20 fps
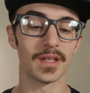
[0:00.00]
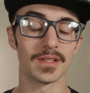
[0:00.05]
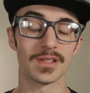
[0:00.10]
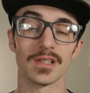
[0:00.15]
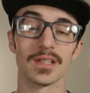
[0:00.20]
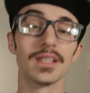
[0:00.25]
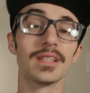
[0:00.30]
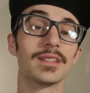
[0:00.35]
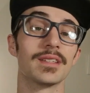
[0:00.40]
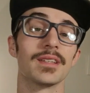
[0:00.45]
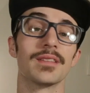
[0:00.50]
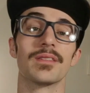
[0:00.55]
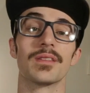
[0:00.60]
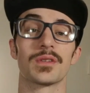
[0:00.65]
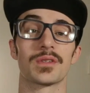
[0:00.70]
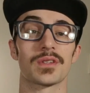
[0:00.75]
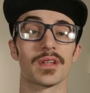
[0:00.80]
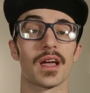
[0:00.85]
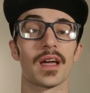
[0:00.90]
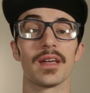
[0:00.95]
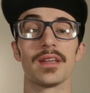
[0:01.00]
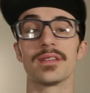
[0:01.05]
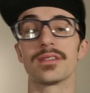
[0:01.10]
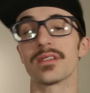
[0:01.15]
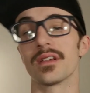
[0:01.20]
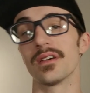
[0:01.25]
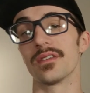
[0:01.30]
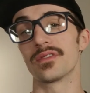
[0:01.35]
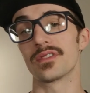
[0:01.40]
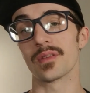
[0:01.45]
Is LinkedIn the
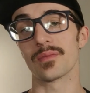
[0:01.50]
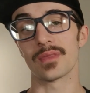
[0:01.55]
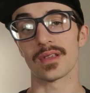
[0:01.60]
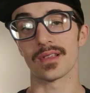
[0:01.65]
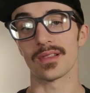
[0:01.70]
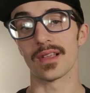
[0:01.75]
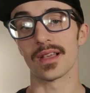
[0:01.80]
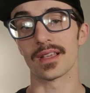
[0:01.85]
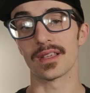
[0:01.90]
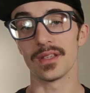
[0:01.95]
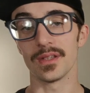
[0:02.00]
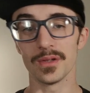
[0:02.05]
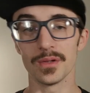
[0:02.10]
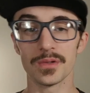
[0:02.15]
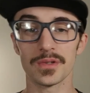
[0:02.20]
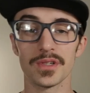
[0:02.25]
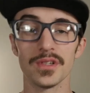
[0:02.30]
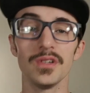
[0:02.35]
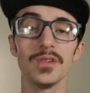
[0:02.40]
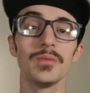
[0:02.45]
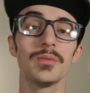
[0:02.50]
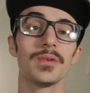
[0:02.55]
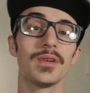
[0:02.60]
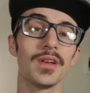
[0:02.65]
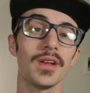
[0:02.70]
size of something like YouTube?